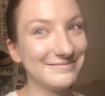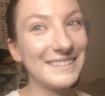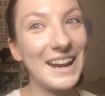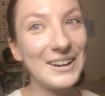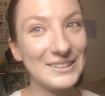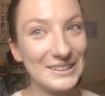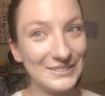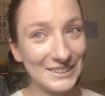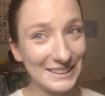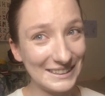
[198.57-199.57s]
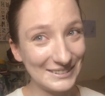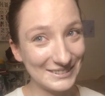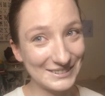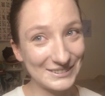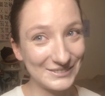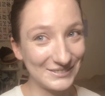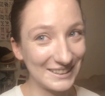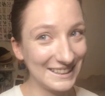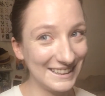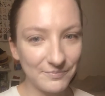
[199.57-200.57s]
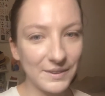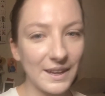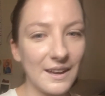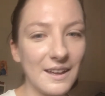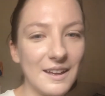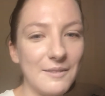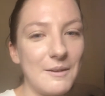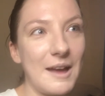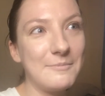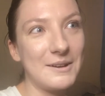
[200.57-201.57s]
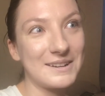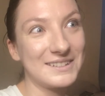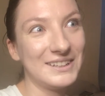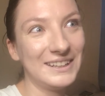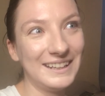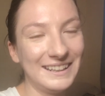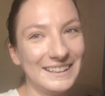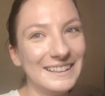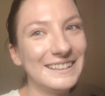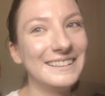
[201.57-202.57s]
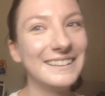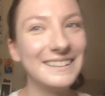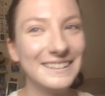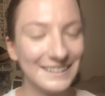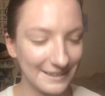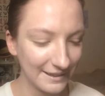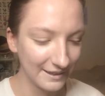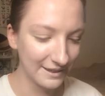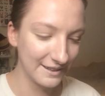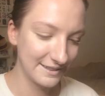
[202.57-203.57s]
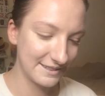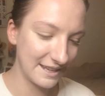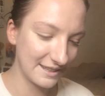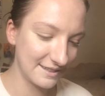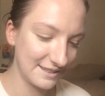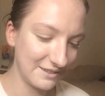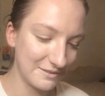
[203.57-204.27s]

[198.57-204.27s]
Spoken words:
I already feel like I look so funny. I'm actually gonna set this even